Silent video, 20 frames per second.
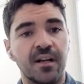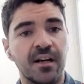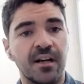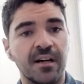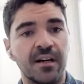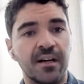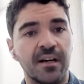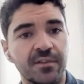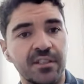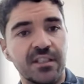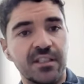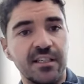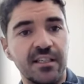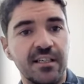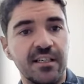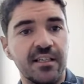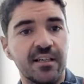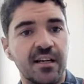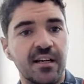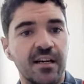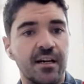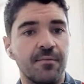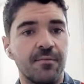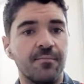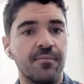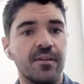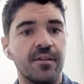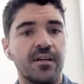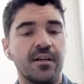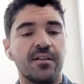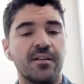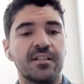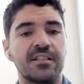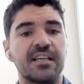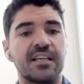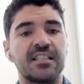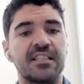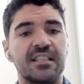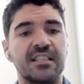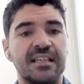I oversee um, the, the
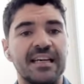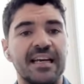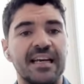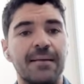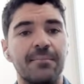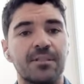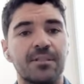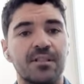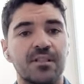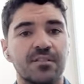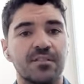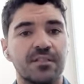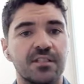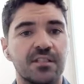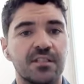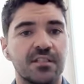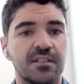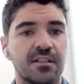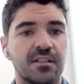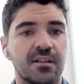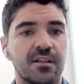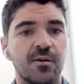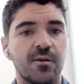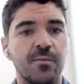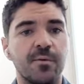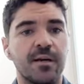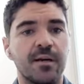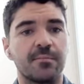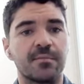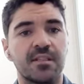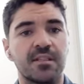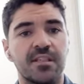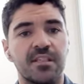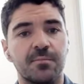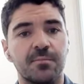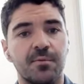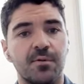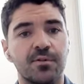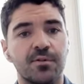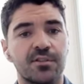testing and lab services at the
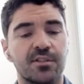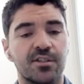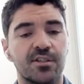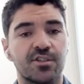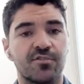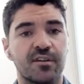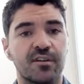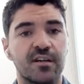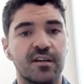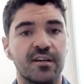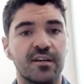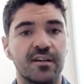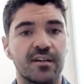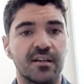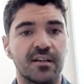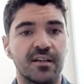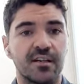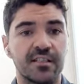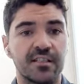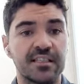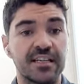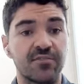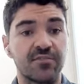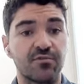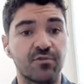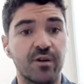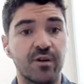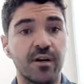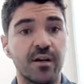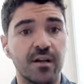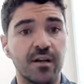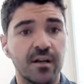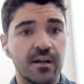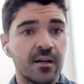UPMC Sports Surgery Clinic in Santry.